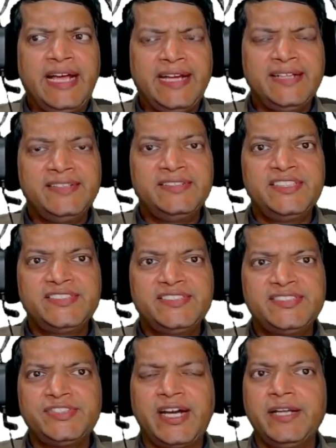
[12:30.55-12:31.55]
And this
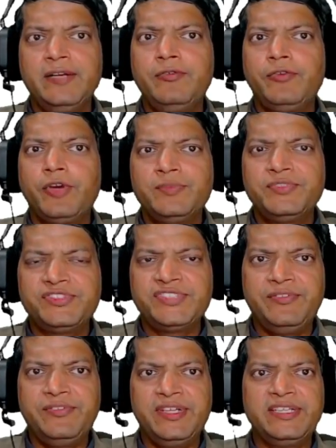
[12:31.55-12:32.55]
is starting from
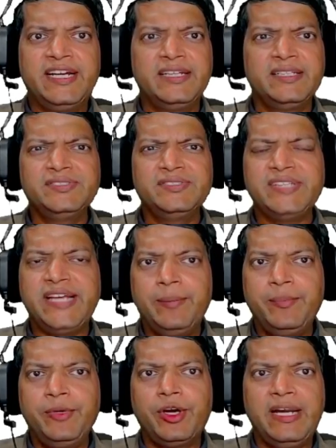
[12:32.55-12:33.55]
7, that is
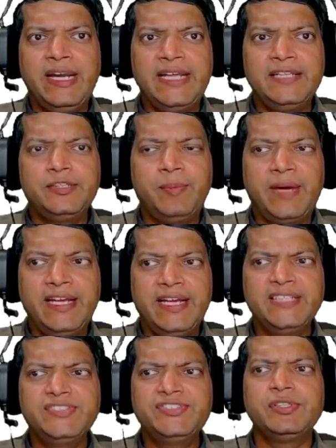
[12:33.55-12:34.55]
m dot length
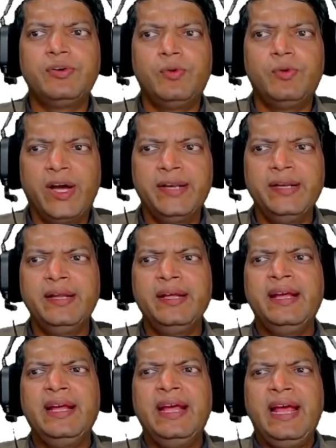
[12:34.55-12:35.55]
minus 1.